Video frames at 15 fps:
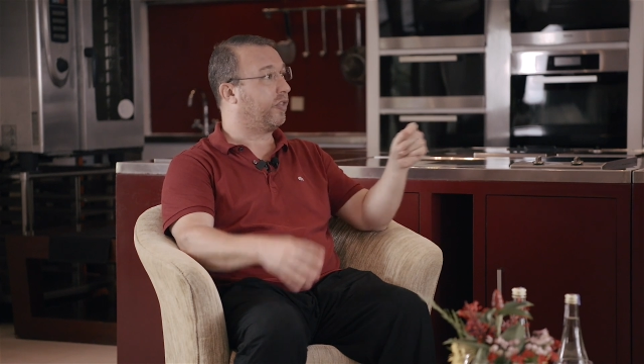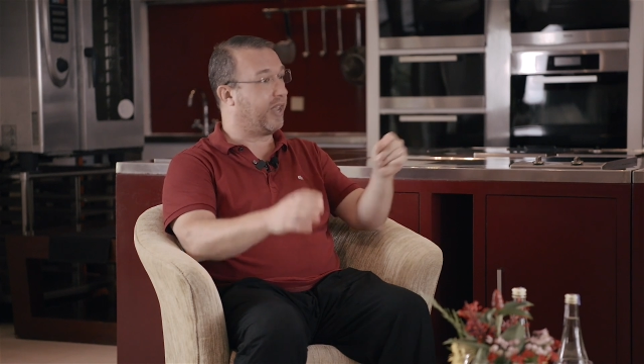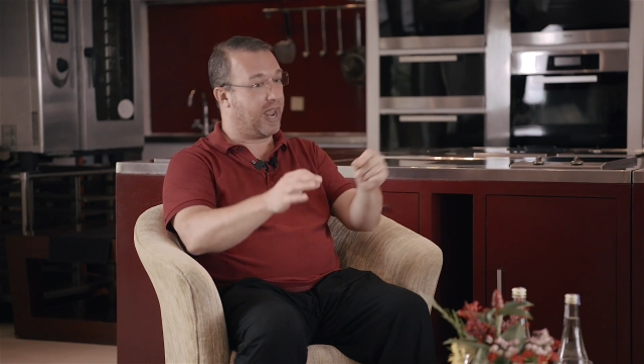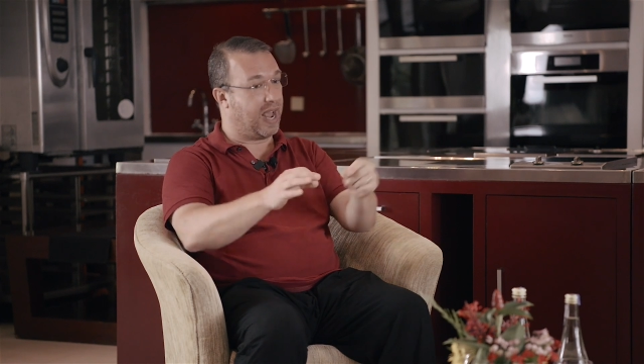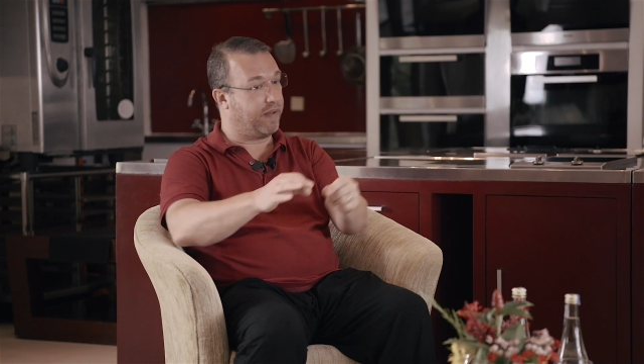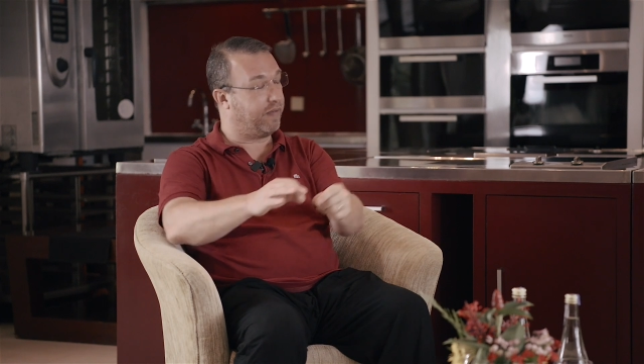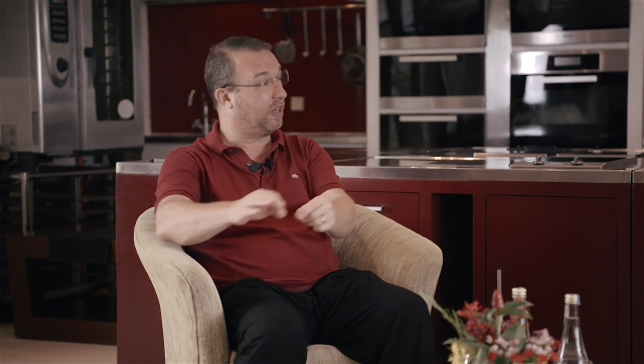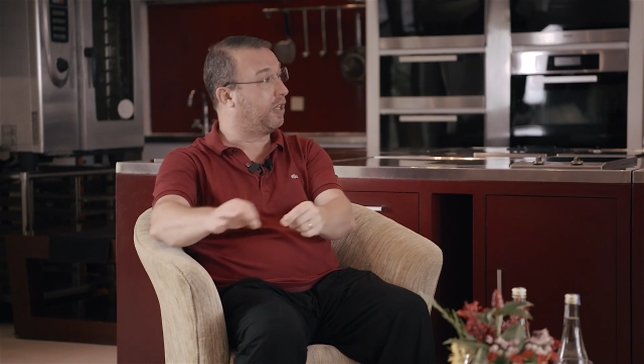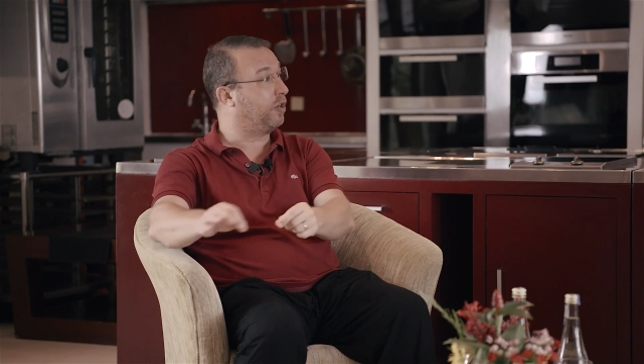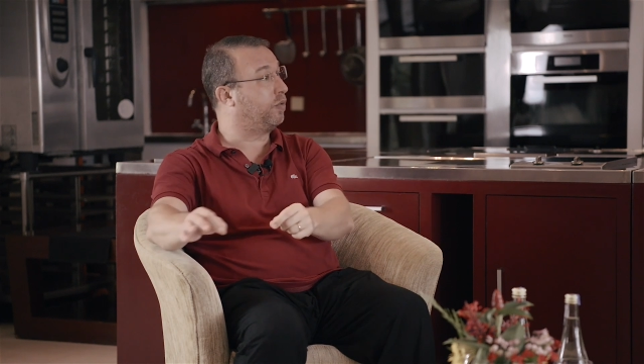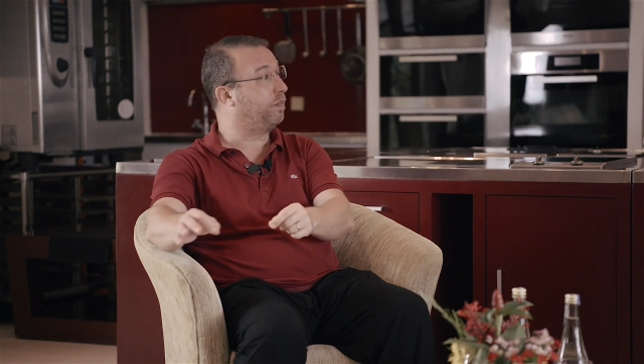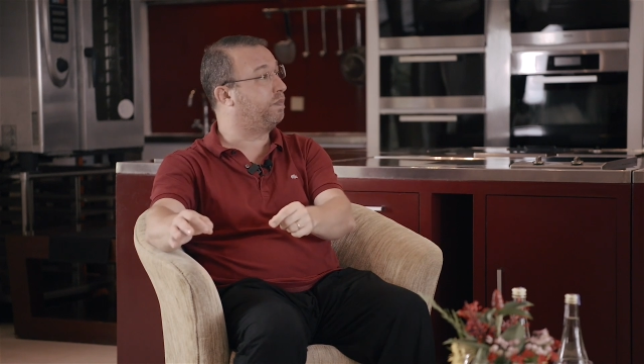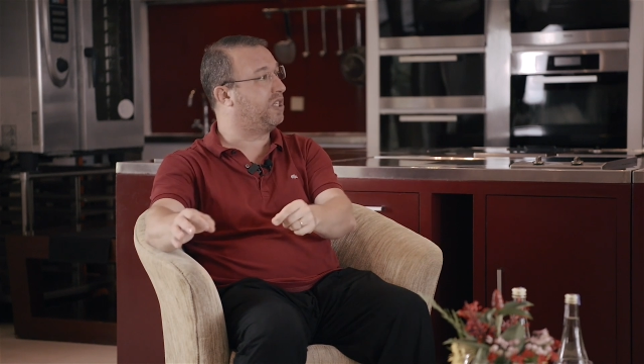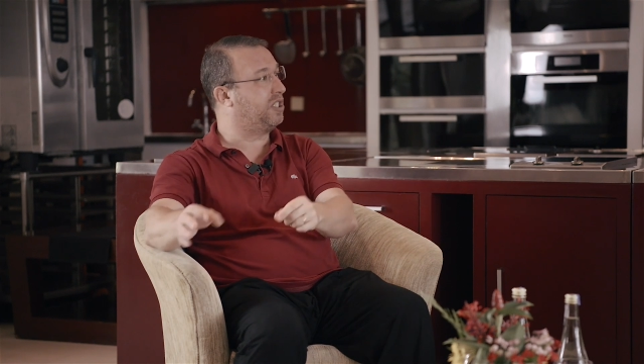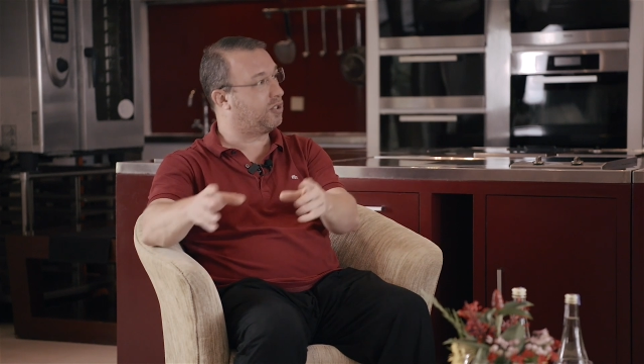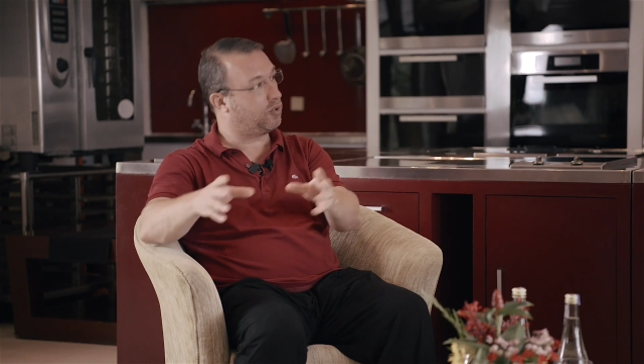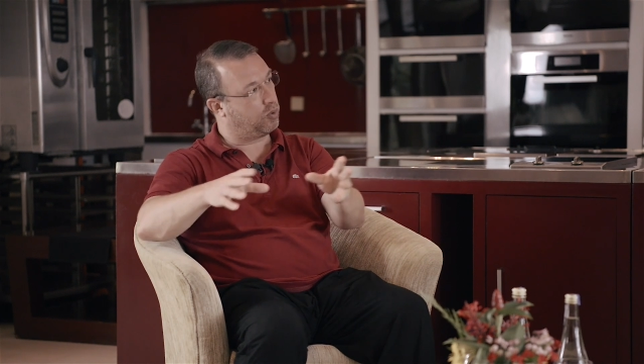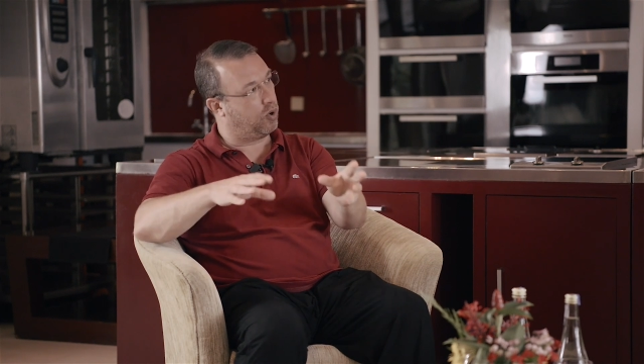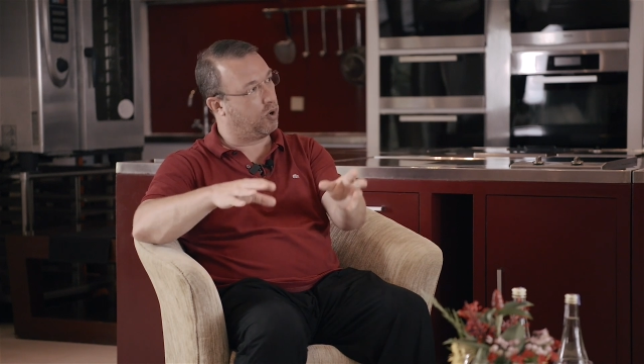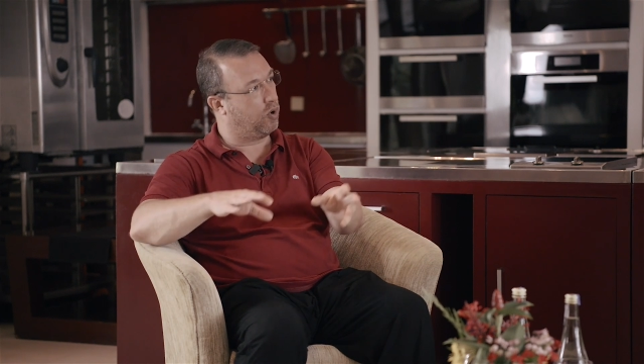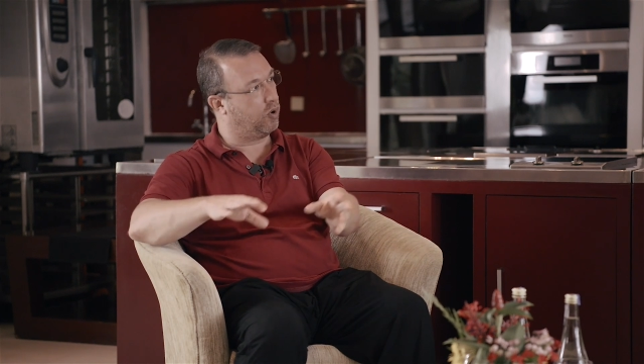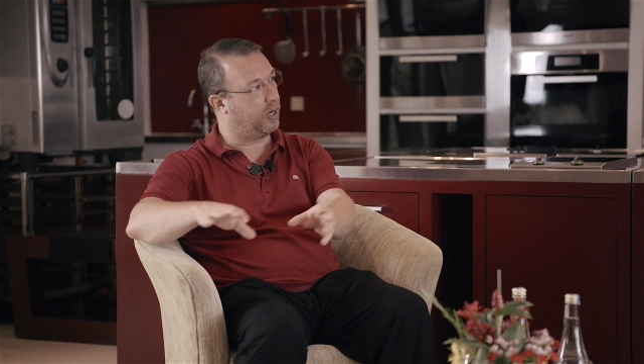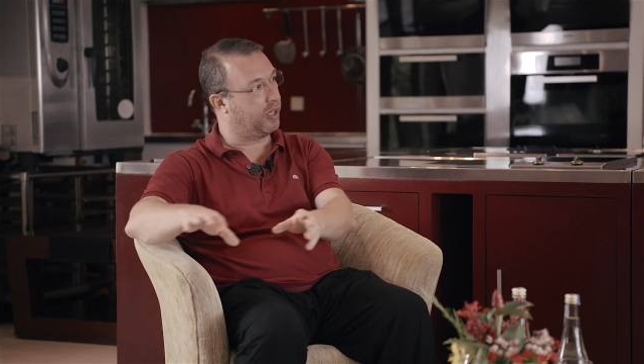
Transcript: they have a little bistro,